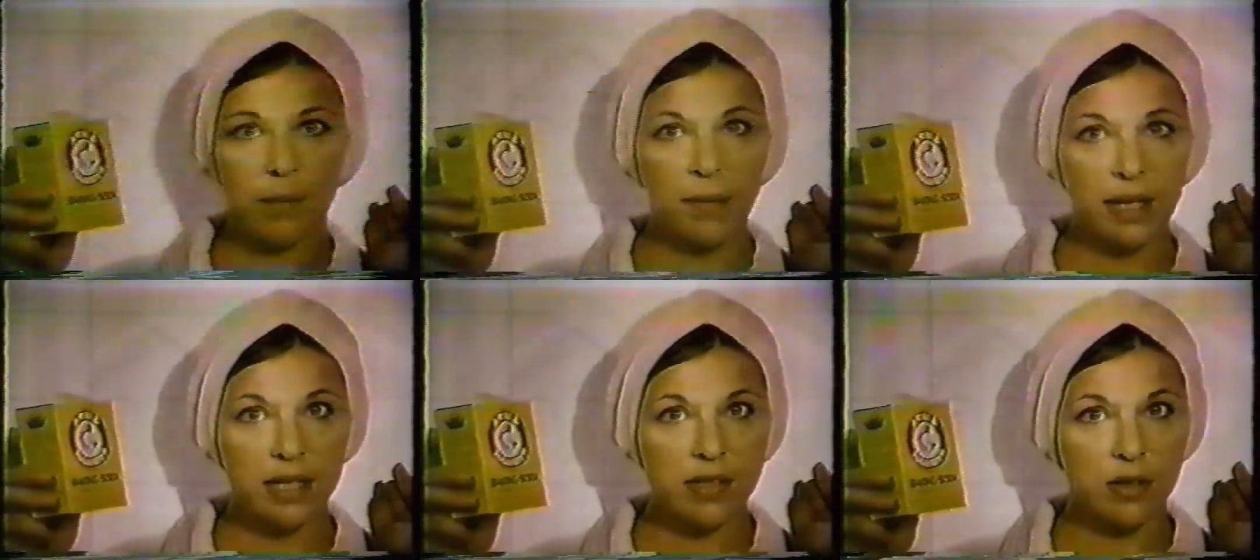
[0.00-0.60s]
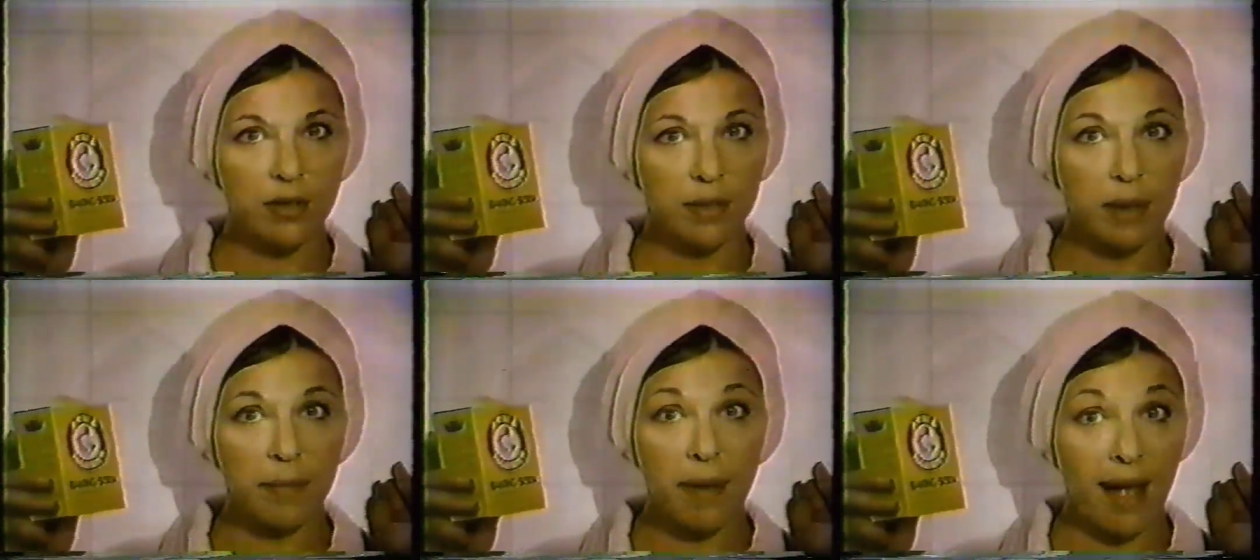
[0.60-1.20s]
hammer baking soda
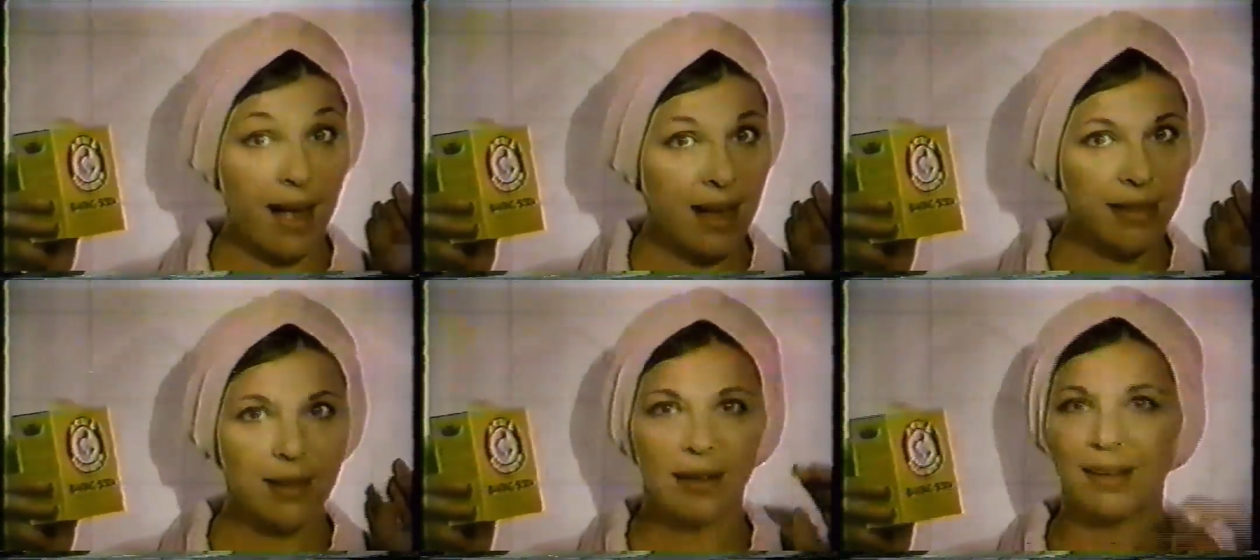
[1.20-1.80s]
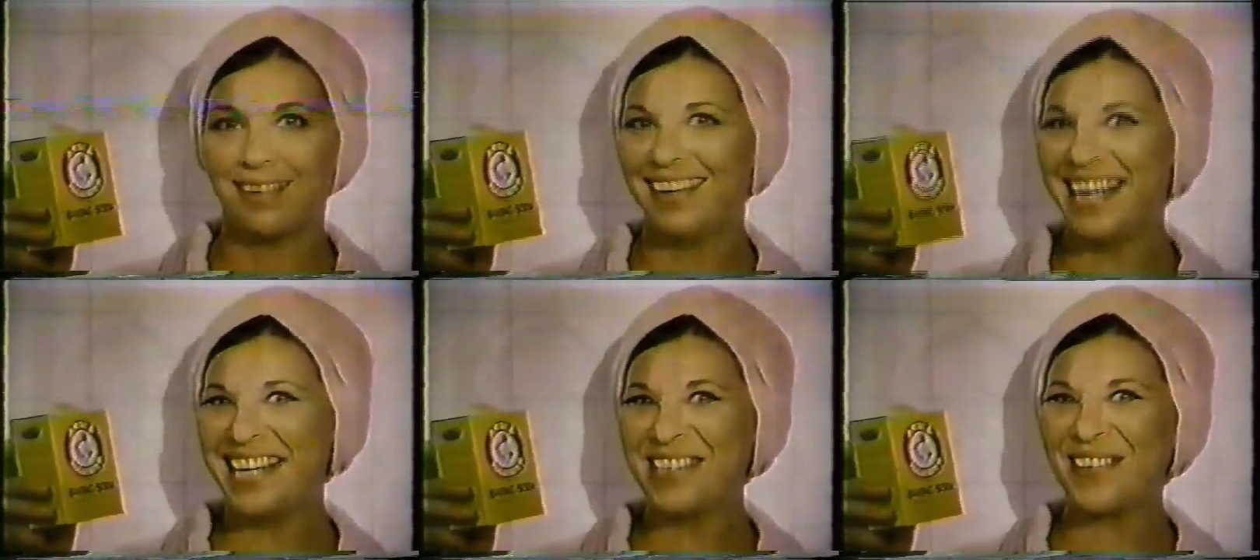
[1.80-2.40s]
in my bath?
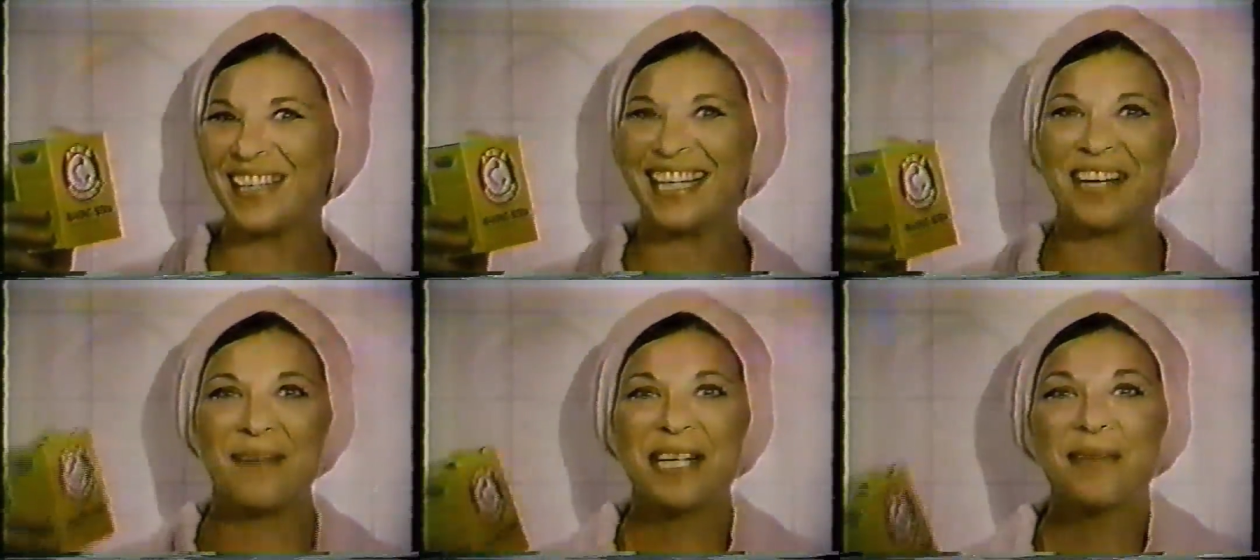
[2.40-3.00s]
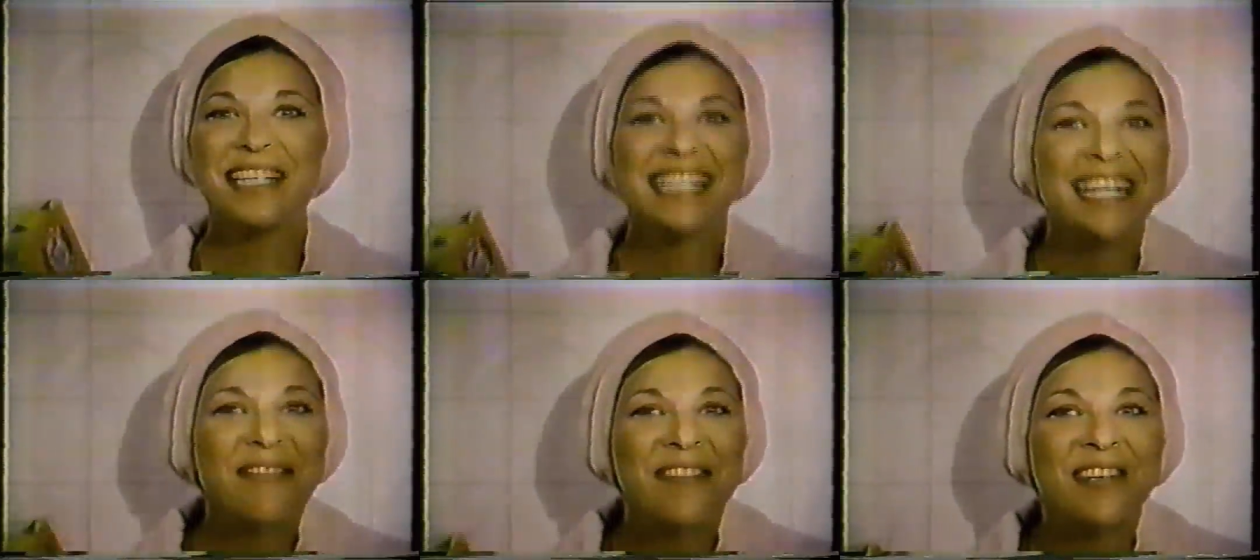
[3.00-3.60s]
Naturally. Makes my
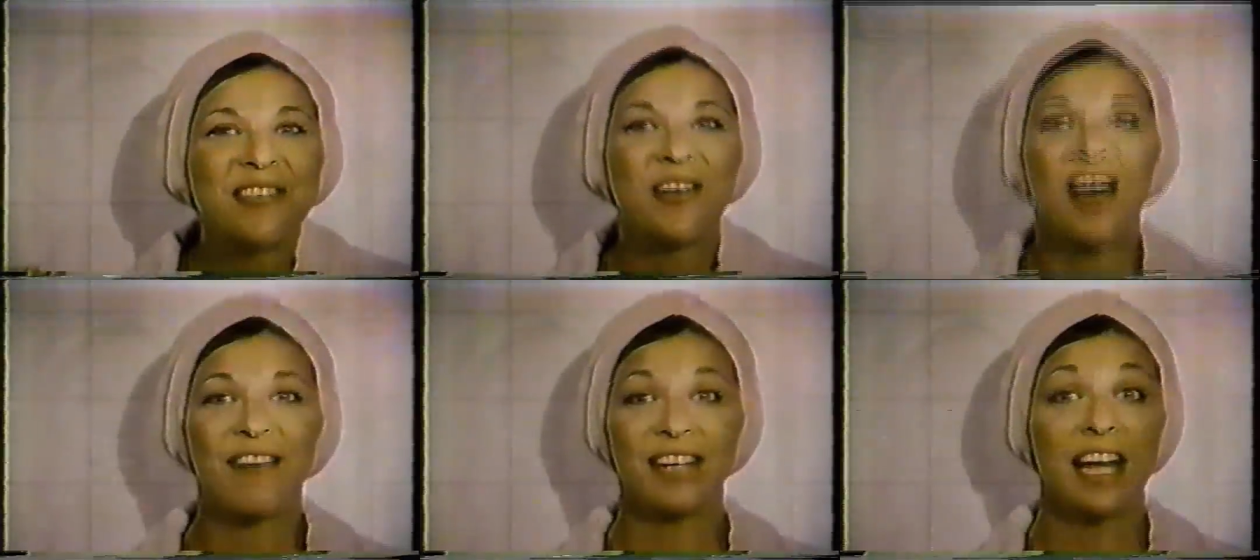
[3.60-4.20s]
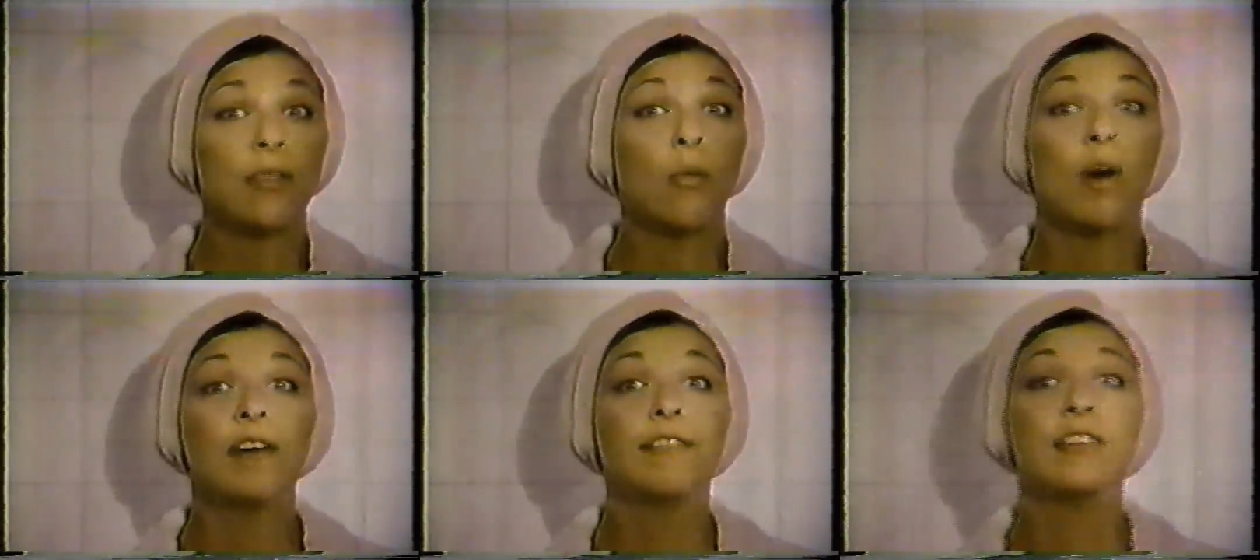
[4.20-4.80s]
skin feel soft, and the
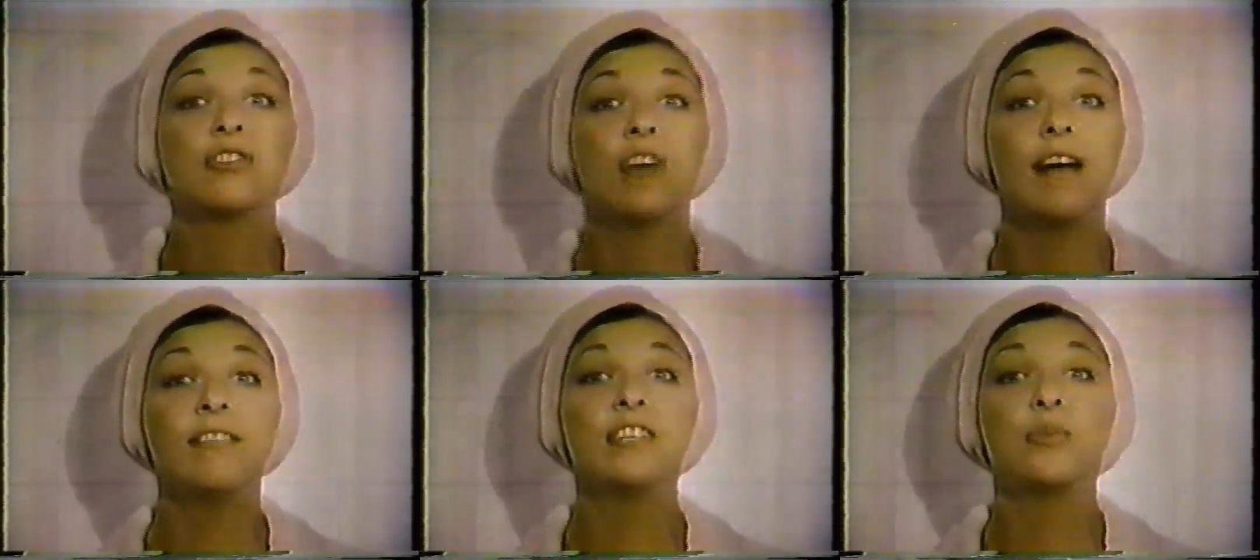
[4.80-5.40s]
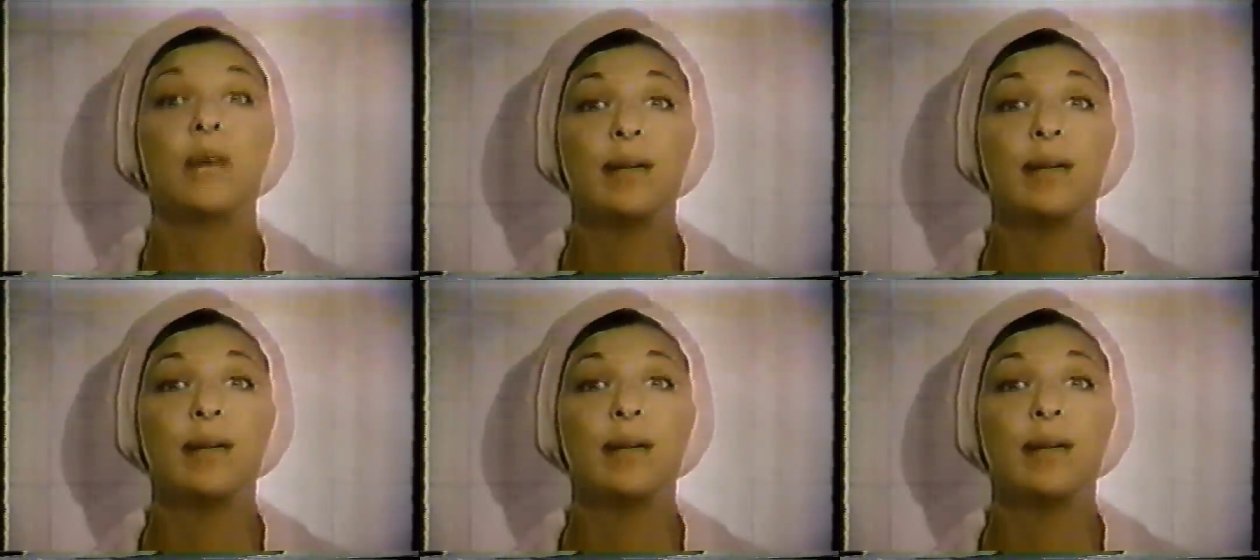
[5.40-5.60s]
water feels soft as